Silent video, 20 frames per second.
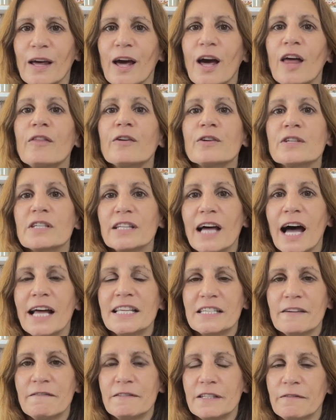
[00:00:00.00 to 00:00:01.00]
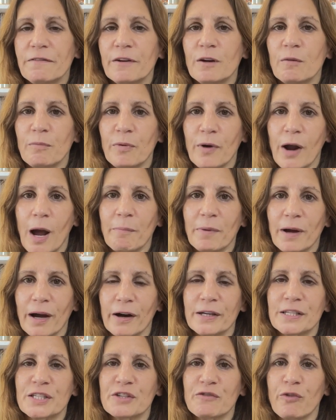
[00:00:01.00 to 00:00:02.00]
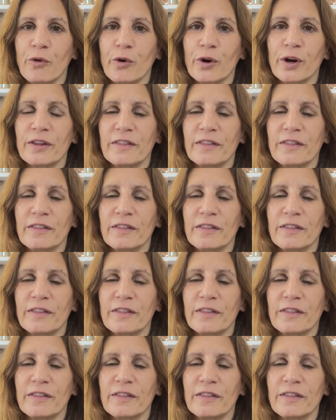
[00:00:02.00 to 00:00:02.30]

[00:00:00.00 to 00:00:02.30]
There's lots of different prompt cards for